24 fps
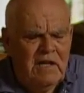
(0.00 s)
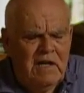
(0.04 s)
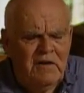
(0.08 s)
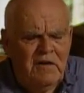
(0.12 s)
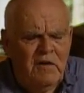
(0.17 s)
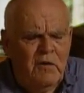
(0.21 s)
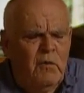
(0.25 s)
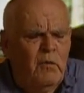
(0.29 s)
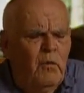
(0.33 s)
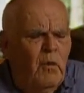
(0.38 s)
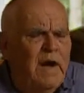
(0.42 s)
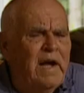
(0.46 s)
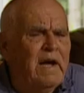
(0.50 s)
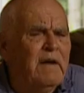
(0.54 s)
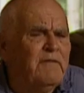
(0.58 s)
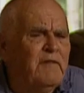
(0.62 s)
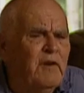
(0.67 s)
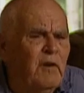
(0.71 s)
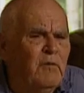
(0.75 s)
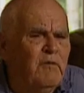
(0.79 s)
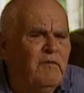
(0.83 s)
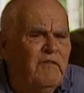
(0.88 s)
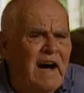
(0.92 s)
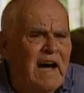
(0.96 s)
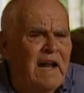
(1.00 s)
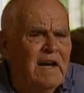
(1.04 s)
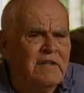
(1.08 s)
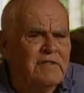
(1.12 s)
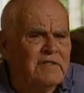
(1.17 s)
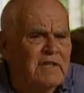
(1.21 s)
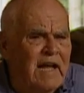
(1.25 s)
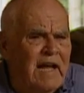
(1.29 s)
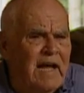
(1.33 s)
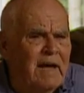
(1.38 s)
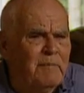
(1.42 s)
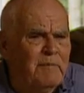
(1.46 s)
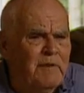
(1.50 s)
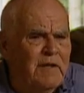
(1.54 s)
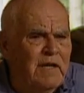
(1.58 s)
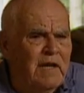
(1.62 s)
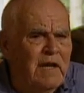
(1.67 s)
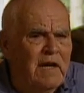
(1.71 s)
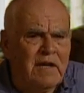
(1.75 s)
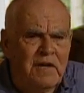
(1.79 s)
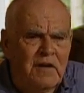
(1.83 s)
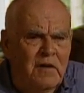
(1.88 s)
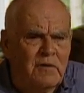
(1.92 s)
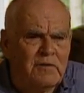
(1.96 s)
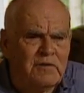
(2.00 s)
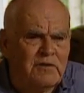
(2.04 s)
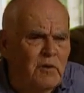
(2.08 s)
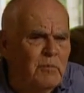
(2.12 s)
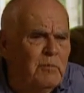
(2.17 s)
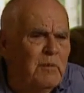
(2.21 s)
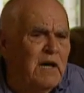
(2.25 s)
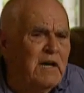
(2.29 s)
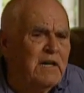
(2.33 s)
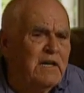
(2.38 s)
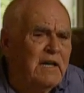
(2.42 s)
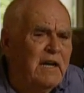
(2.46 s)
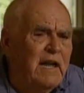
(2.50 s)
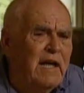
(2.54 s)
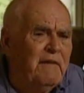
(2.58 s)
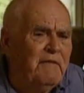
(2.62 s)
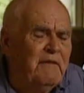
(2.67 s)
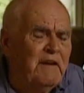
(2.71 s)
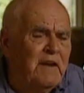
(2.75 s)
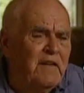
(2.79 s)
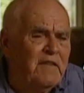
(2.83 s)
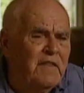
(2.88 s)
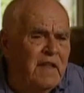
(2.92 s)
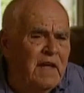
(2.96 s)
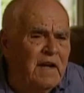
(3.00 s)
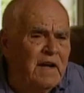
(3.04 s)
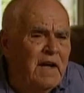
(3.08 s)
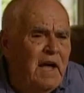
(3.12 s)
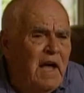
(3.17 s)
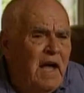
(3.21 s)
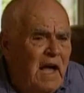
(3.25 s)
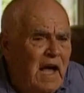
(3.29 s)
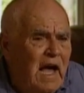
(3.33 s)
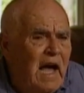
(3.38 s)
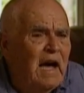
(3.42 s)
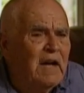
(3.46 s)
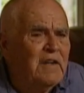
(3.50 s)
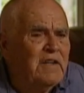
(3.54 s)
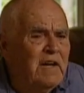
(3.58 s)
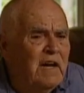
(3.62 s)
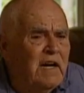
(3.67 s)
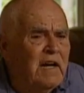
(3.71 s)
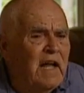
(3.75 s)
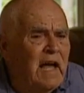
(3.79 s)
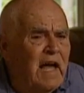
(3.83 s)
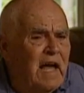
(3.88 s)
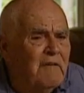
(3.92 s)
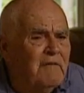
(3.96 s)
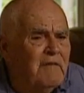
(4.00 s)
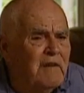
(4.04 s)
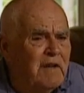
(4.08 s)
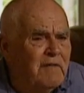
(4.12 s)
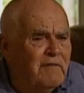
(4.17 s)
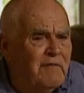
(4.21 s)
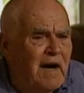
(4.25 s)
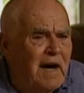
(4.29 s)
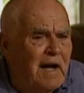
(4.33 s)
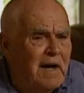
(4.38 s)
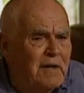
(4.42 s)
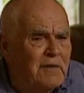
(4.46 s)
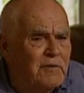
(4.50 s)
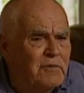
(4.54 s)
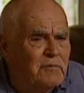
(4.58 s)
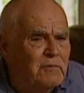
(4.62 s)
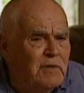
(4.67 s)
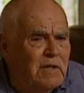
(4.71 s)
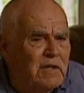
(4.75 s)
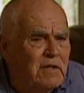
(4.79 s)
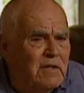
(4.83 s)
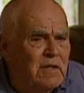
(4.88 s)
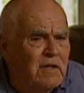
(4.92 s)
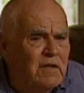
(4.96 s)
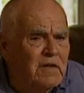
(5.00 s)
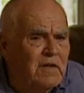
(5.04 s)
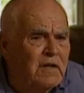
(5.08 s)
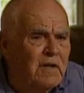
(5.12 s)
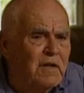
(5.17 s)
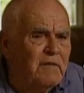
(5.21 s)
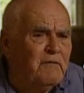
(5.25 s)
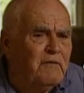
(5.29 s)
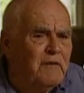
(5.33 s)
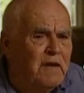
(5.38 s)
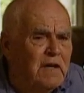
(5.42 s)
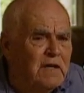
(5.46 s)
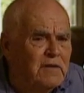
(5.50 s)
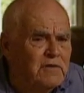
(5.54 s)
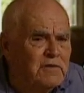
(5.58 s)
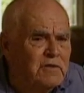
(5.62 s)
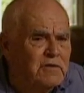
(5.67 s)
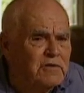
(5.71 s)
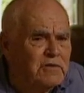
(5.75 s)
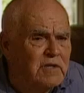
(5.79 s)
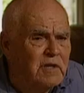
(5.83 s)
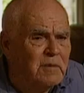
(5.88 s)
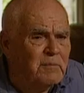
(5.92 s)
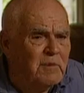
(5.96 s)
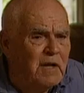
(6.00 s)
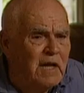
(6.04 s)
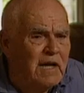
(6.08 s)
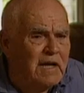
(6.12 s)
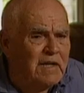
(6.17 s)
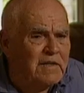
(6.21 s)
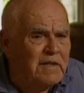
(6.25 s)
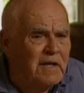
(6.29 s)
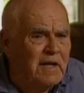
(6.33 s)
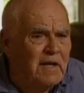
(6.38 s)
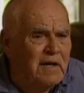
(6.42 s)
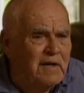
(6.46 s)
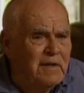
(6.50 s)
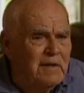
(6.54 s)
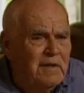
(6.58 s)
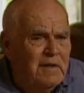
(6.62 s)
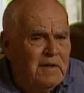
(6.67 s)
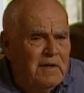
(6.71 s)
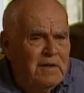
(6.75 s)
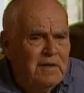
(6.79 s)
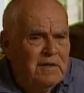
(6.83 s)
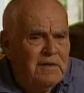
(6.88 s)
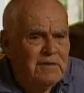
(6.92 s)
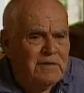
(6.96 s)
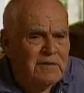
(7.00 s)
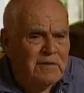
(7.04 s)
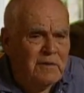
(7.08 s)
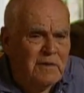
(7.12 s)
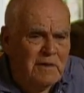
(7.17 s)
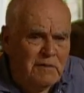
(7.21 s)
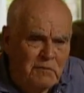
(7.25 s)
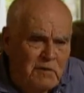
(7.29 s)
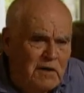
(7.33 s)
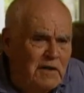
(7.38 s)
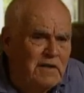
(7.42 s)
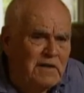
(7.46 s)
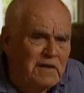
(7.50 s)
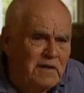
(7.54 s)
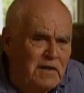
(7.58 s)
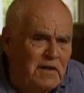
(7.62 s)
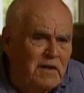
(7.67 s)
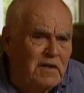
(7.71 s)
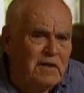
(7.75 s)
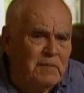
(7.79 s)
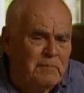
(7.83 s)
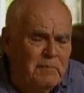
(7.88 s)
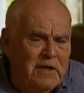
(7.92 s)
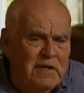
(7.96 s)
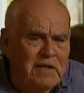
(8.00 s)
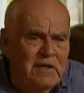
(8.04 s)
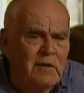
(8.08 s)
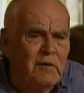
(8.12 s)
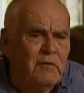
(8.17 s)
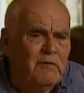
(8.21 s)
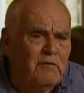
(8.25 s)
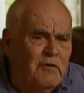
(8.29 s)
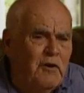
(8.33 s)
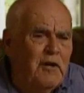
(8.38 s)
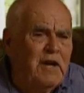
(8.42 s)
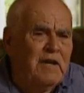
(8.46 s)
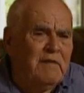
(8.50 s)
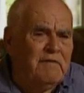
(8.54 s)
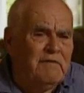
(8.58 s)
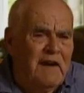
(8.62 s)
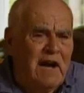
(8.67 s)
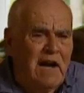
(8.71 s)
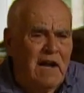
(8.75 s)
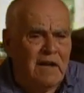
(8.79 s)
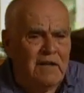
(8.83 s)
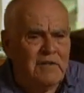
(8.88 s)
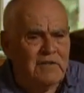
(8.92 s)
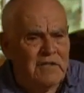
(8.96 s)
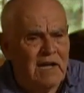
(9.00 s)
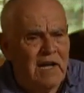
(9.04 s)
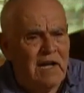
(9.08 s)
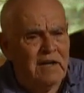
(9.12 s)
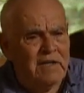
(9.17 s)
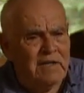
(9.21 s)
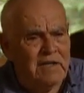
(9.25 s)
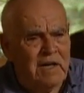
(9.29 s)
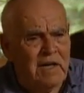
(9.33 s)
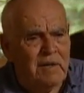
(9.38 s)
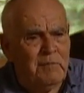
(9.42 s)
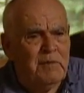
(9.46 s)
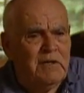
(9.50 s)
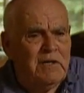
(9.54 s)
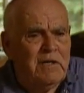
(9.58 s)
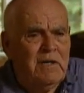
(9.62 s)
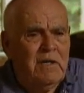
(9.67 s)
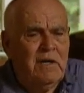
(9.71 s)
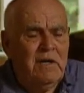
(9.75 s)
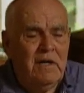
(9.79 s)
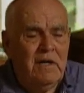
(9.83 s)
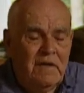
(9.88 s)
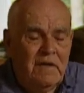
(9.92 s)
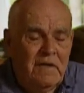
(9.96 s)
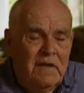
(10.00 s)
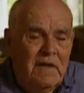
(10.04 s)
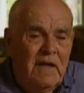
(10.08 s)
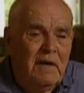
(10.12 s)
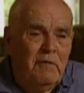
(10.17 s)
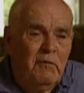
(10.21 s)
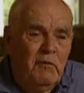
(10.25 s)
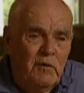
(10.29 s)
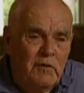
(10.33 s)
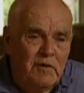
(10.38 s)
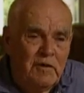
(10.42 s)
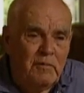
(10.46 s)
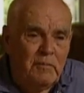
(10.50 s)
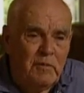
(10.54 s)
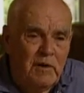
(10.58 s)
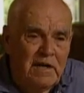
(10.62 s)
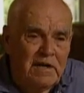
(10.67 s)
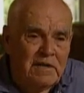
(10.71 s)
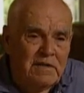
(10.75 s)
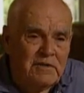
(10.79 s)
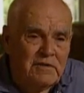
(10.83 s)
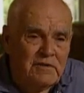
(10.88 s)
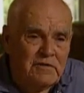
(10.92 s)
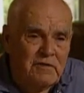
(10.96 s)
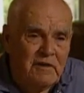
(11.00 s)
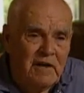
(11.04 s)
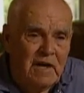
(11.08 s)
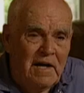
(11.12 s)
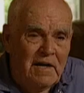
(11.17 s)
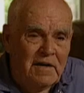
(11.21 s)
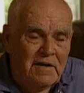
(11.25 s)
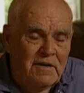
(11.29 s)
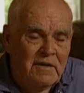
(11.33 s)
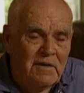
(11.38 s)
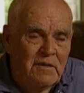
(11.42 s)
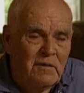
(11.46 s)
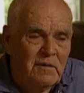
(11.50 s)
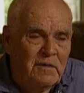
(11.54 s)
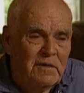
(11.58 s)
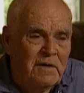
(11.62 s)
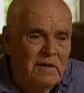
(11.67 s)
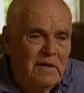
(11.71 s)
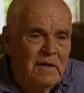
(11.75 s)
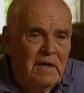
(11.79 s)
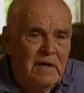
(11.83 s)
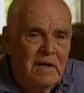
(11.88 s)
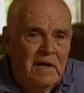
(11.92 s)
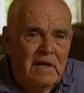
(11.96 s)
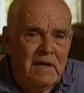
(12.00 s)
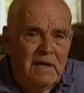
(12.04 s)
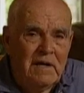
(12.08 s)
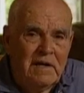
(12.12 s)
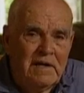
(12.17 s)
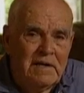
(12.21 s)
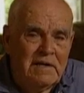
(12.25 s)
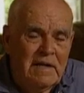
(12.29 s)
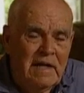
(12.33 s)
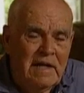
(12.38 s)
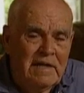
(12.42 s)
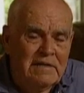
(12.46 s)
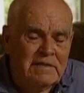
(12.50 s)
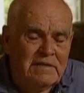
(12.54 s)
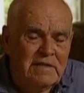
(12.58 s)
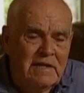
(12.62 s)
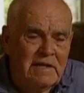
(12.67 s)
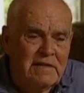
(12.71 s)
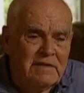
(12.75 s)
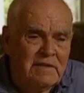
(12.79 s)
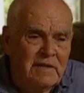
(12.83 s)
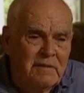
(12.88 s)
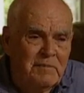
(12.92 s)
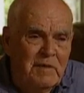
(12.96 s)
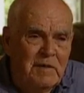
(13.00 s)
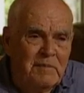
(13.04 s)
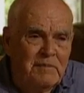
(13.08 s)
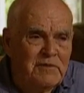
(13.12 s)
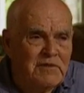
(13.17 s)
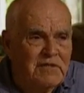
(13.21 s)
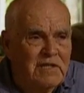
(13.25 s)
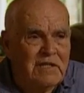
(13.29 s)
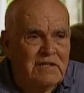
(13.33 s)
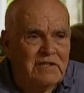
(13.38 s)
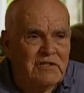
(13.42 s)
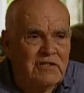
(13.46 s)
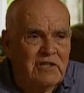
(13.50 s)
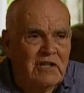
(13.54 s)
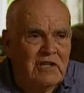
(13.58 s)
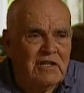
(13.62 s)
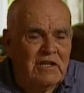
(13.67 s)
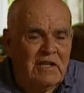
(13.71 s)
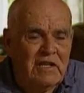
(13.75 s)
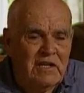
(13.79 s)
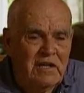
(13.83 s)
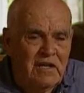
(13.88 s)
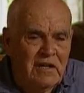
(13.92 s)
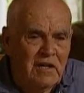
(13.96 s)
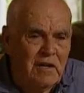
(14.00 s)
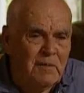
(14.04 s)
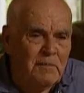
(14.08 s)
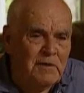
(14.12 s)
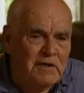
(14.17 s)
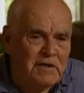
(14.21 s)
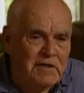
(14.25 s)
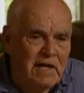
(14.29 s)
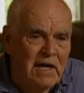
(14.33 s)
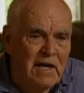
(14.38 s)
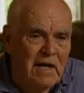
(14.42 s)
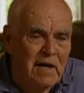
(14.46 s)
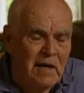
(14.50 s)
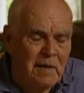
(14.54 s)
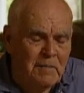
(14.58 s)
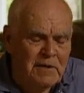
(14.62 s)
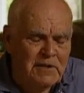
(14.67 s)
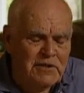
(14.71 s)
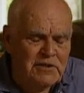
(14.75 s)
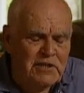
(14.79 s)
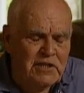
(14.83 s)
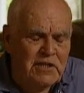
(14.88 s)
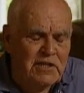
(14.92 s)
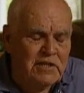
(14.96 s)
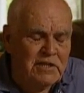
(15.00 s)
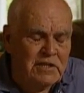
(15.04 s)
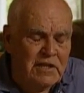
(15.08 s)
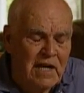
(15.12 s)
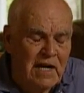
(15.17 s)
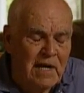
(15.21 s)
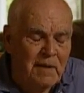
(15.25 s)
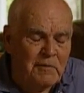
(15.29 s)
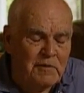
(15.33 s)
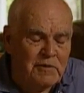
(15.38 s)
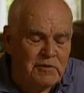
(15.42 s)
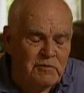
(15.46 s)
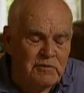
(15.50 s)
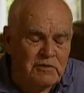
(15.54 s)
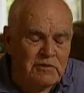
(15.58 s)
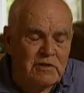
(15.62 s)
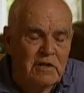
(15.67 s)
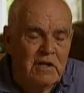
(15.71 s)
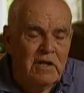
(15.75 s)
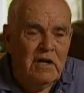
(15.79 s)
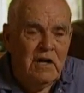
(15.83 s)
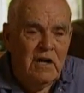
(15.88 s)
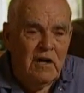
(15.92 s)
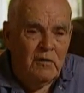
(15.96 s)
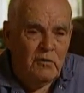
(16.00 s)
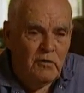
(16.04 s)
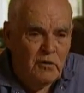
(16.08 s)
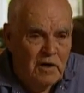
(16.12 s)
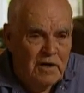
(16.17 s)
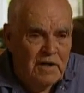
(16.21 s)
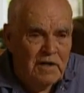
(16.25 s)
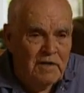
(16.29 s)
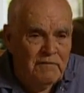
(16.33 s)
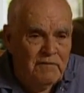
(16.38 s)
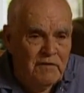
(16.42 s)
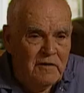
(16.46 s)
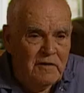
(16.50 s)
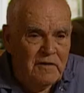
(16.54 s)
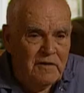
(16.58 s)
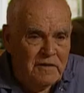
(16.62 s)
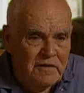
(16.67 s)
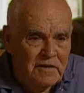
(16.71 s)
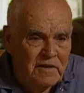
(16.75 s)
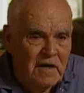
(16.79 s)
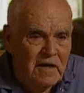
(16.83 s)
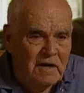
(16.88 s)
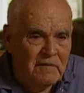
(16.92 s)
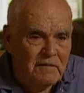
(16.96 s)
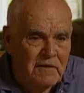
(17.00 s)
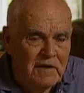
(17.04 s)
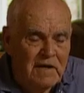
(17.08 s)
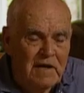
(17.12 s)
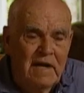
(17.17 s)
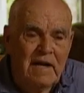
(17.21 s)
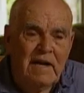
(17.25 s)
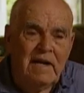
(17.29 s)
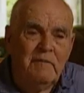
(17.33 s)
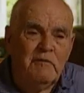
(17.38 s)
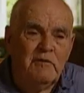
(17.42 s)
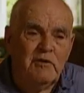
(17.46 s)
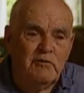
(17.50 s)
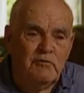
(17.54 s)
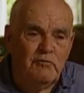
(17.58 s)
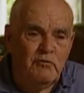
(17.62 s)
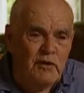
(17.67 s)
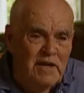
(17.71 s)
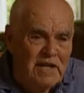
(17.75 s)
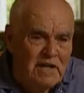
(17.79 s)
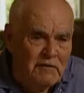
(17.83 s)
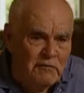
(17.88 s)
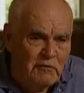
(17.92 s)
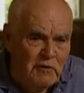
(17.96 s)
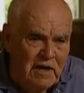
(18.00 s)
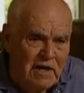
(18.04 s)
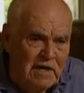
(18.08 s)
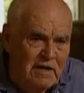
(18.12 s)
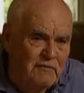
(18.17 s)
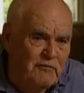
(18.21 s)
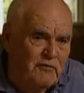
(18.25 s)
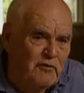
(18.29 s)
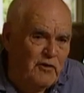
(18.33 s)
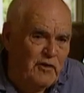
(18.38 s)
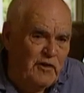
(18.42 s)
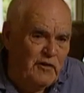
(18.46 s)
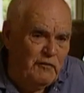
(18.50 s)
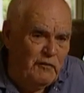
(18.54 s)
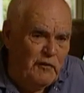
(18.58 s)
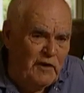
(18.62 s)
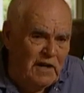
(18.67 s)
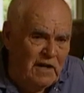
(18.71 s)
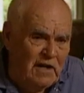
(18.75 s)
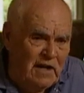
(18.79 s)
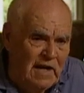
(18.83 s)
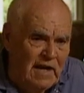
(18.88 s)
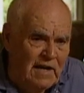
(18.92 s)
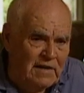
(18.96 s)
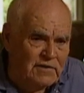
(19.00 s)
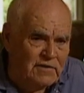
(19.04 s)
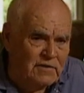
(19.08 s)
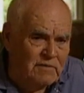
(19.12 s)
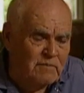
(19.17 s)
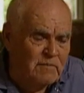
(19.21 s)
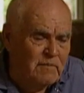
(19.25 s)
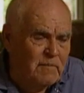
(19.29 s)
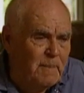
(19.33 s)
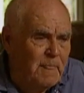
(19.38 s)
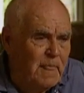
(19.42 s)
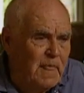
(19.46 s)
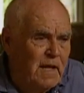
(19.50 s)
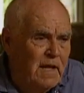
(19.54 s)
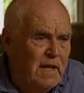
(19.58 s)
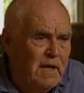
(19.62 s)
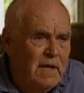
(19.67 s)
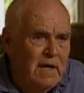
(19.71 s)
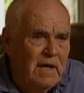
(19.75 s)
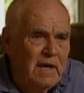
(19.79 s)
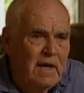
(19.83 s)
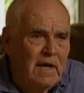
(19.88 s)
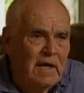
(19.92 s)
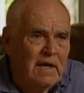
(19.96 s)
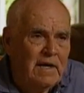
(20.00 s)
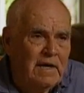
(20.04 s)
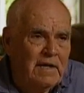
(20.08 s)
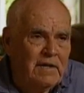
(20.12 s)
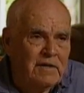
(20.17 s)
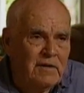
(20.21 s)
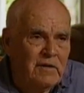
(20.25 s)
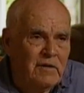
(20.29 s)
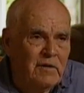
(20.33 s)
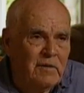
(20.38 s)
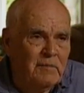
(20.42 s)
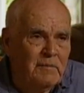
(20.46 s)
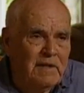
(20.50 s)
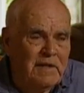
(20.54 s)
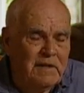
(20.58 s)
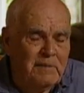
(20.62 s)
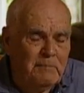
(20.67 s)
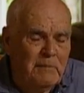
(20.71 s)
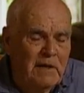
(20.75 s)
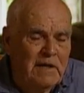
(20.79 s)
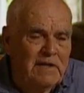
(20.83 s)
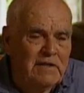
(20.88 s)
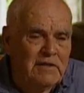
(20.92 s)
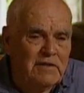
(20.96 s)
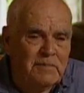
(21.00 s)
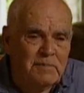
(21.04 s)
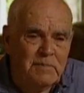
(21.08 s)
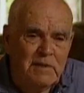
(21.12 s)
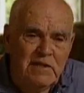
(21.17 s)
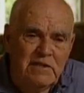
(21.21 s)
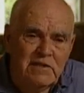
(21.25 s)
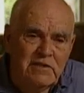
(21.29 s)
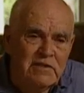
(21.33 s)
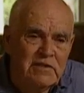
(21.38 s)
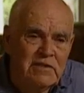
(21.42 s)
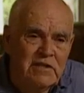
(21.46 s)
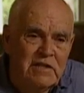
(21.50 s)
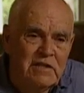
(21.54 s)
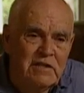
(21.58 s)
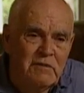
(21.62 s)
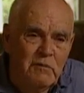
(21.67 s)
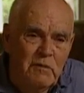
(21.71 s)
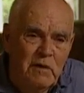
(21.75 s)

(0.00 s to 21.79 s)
no way of no violence happening there because nobody didn't have anything out there to have any violence with other than the fist or something like that. So it would, couldn't have been no real violence out there, but they wanted to break the strike, you know. And, and like they said, some of them said Sunday Herman Tal, I mean Gene Talmadge was running for governor, and he was re- running for re-election. And he told him he made the speech and said,